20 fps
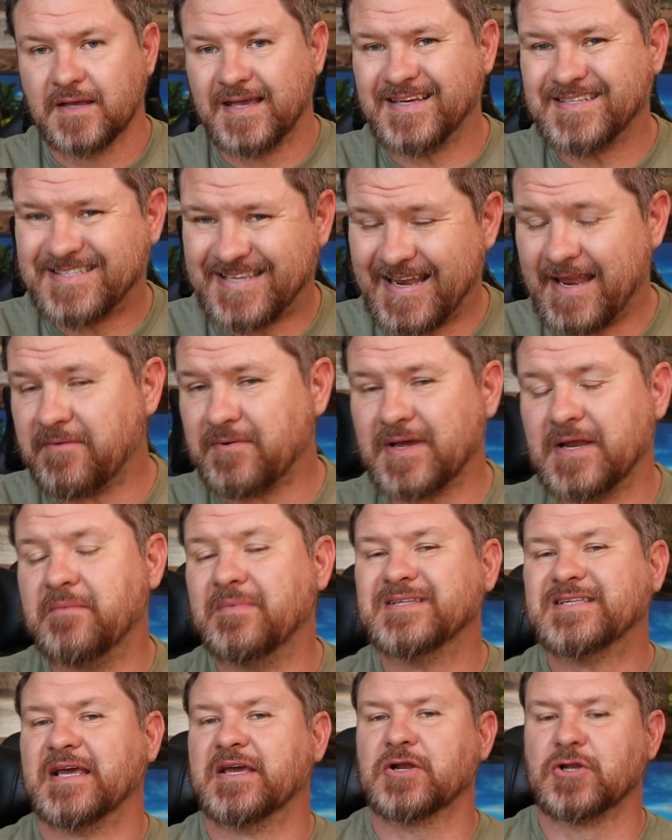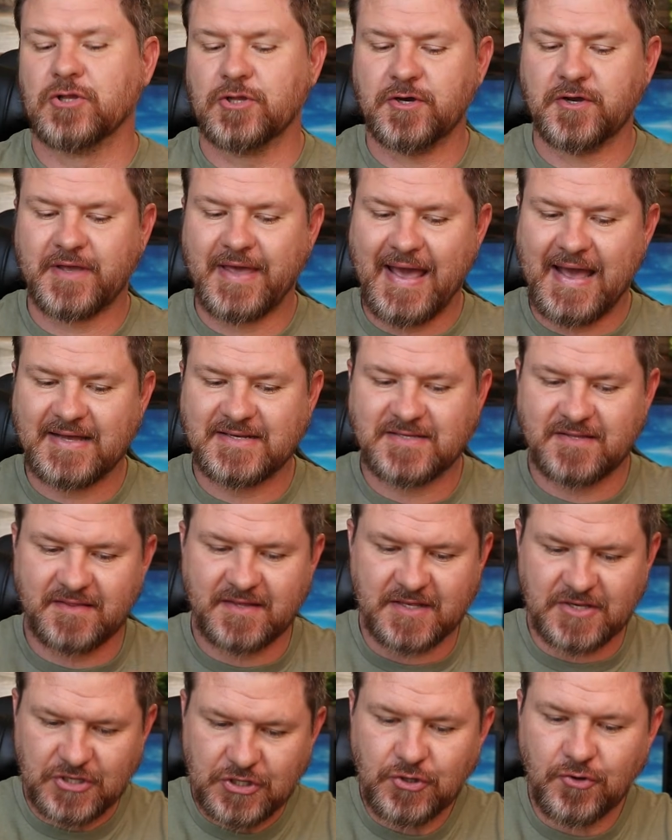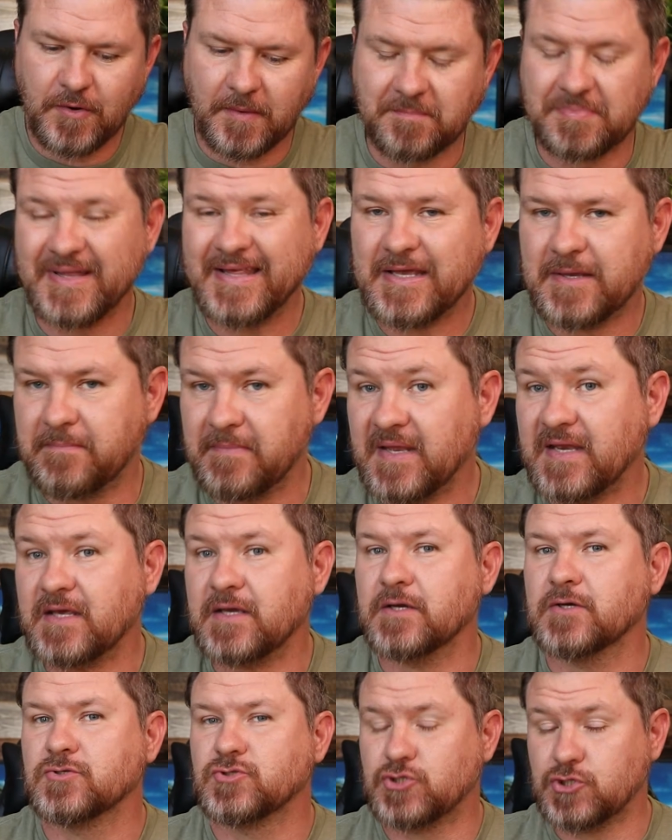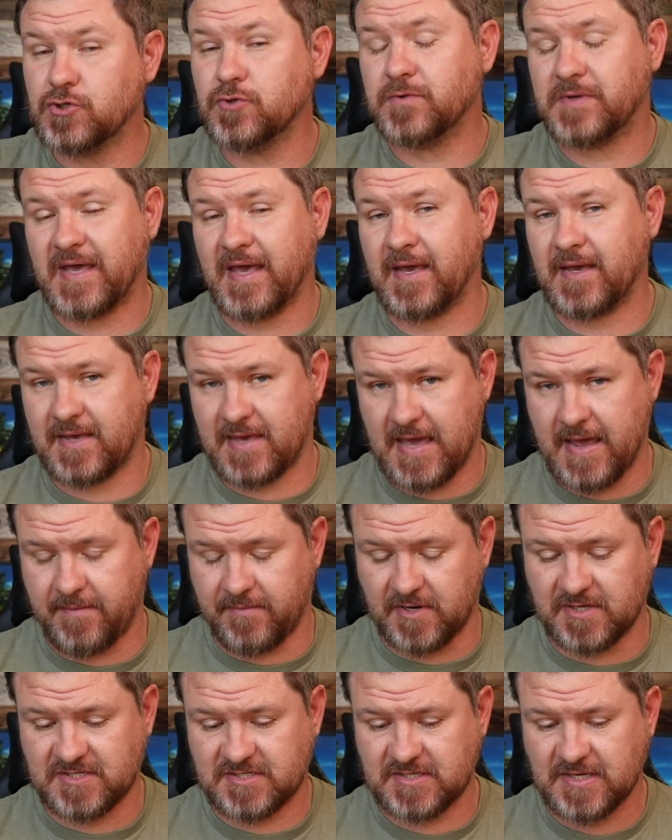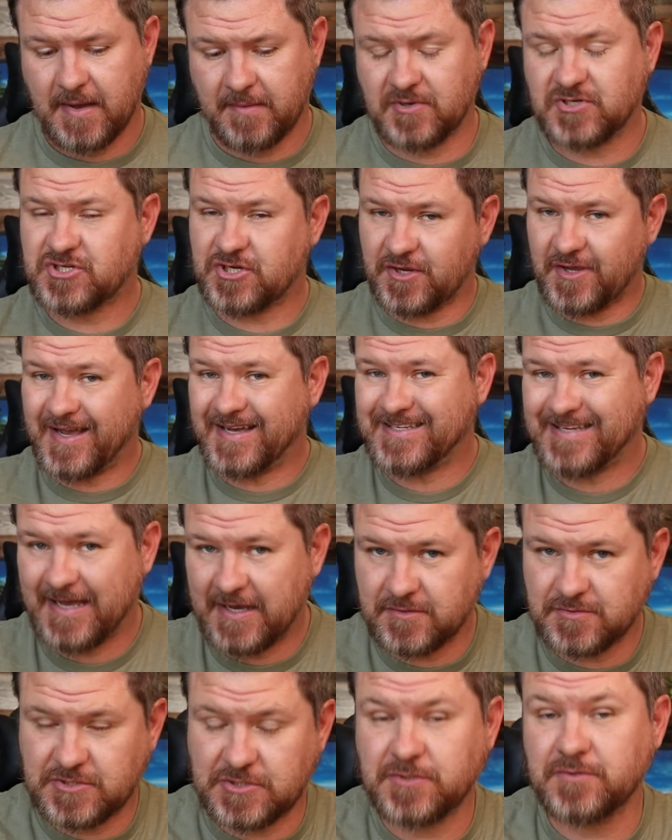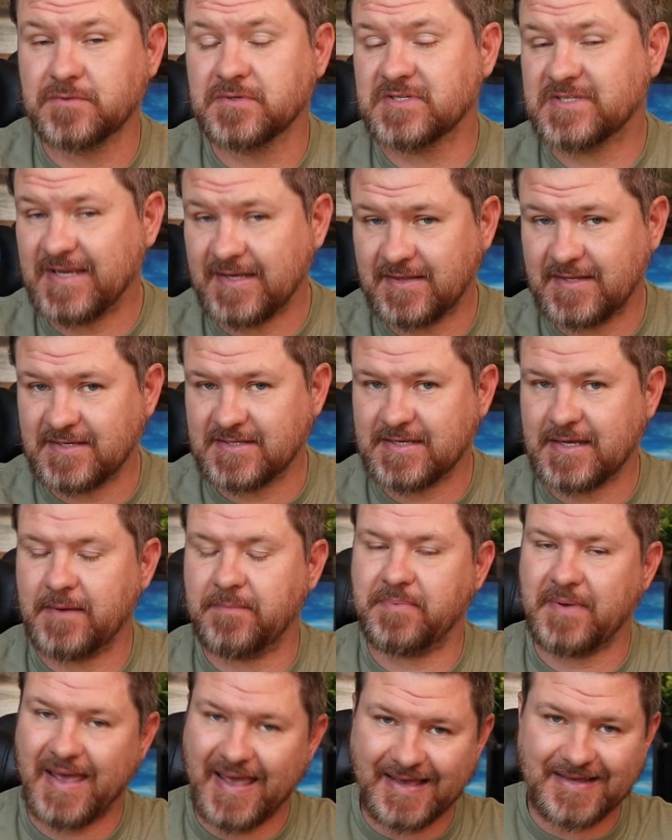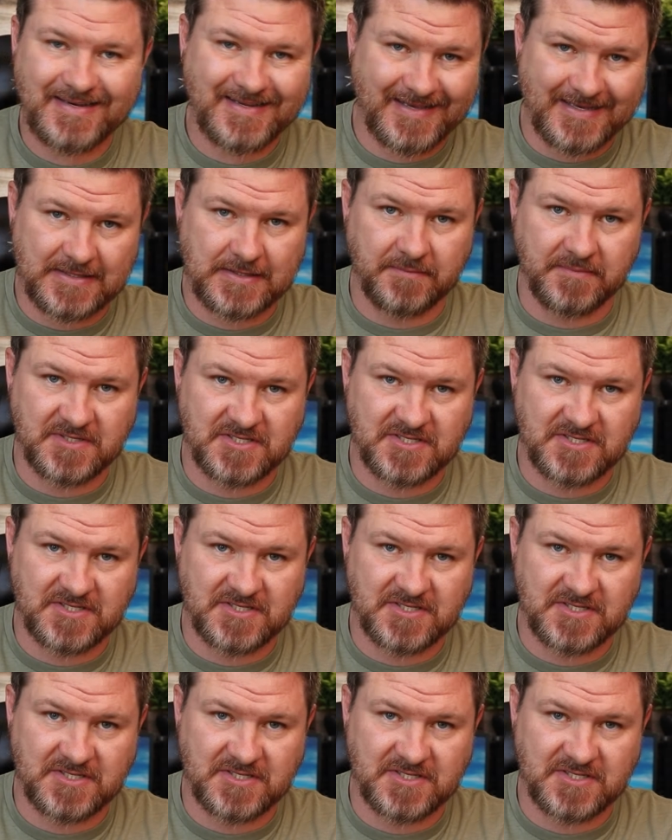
Okay, today we're going to be taking a look at the new Blink Mini 2K cameras. I'm going to show you guys how to set these up and get them